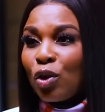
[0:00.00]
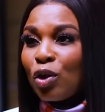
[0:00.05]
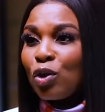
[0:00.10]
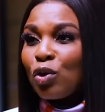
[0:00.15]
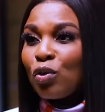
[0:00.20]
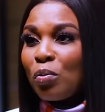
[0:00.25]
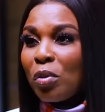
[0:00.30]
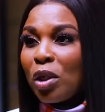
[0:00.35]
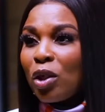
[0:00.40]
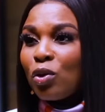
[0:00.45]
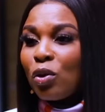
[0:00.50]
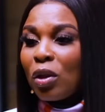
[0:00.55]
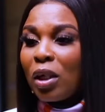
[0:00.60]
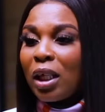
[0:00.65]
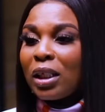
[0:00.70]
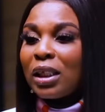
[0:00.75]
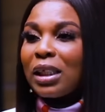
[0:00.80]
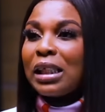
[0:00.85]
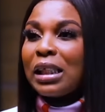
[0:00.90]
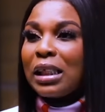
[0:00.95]
just to make sure
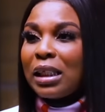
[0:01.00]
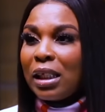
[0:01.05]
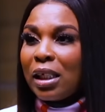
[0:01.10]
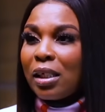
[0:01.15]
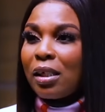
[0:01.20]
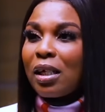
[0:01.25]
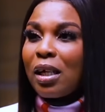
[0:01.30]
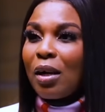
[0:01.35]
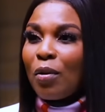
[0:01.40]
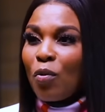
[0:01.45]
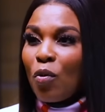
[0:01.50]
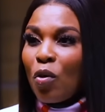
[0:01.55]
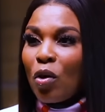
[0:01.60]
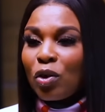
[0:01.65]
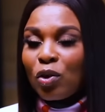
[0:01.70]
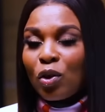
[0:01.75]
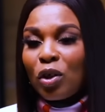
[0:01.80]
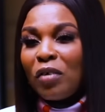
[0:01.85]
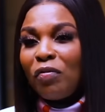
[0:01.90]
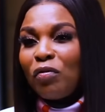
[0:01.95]
that this girl can
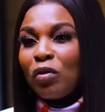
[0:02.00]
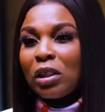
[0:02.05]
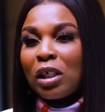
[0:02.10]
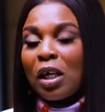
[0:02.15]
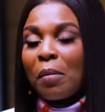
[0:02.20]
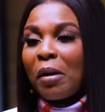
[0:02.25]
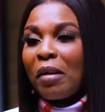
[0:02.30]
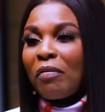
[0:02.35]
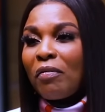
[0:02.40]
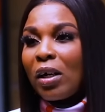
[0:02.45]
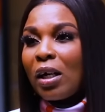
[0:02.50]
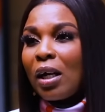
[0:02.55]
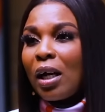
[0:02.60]
walk. So if you tell my